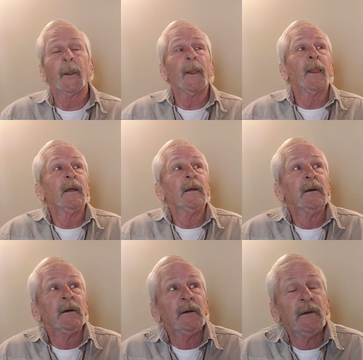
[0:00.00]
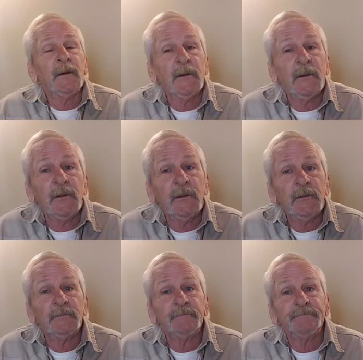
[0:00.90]

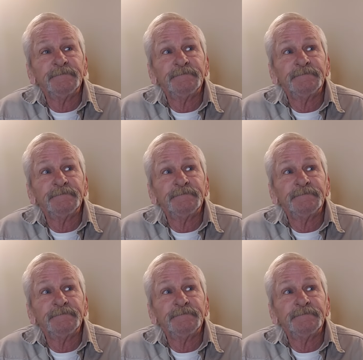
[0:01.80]
No one is speaking in this clip.